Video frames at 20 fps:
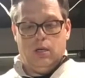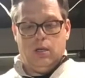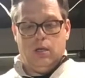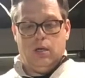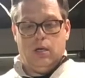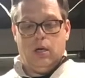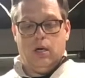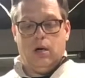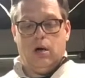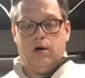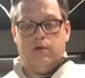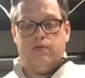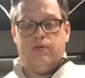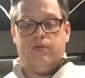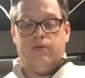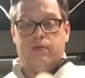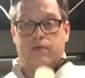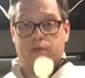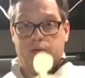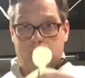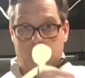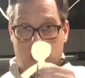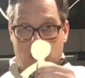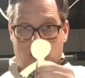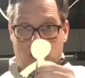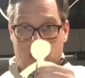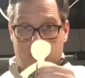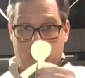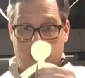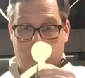cut off the
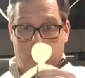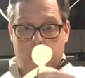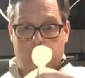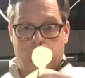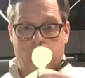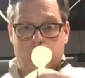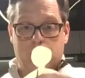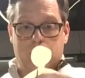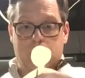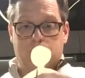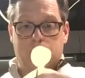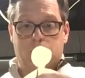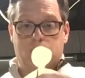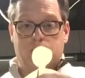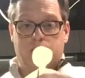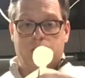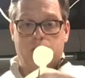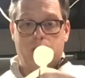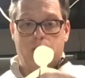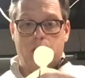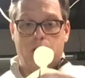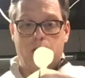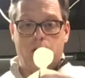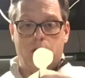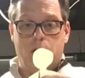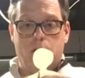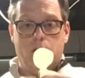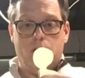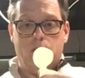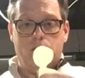arm that we want to move. Oh
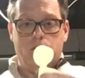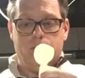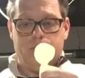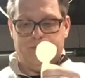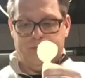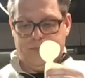no!